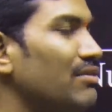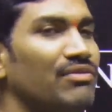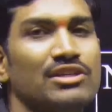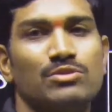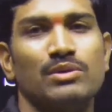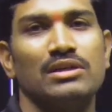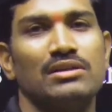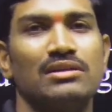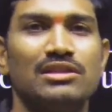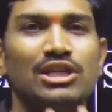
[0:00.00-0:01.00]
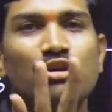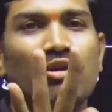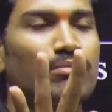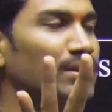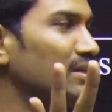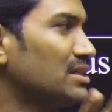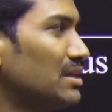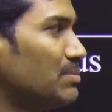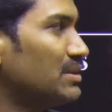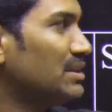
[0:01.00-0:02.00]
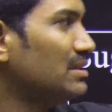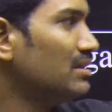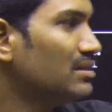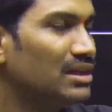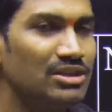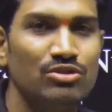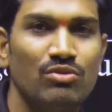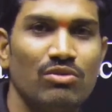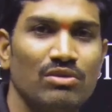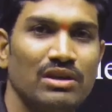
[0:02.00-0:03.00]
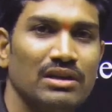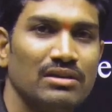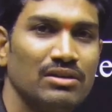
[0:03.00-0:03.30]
phosphate. Three components are present, that is nucleotide.